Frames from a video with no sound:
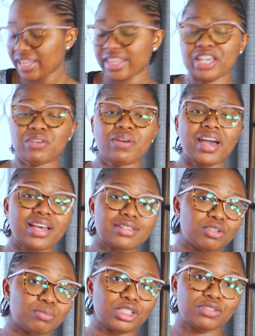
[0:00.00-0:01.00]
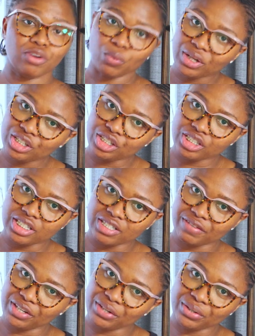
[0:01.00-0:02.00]
Thank you guys so much for watching this
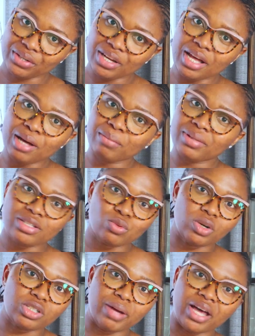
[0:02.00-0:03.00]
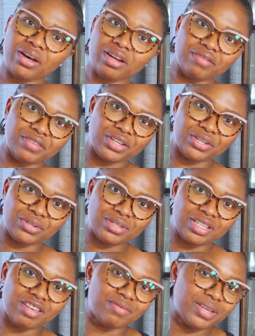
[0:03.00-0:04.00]
video. Please watch my other videos,
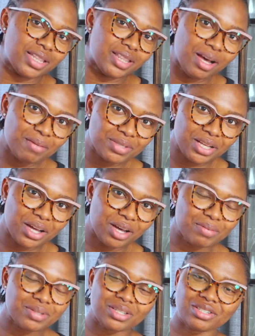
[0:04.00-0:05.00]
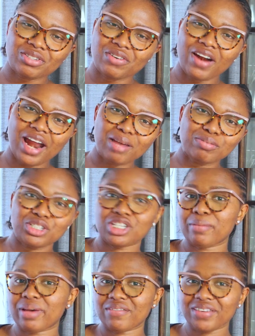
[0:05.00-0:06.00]
give me a thumbs up, subscribe,
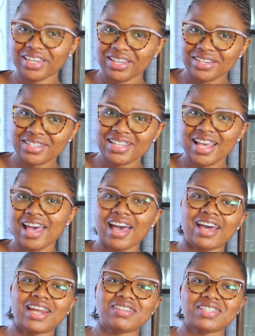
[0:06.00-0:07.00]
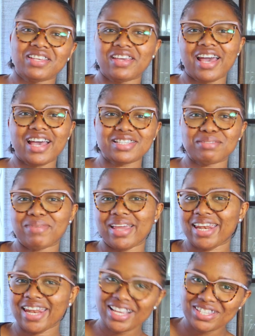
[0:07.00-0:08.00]
share my videos, and I'll see you guys in my
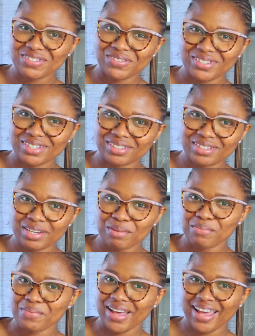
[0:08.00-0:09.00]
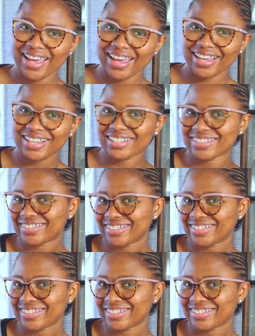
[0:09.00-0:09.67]
next one. Bye.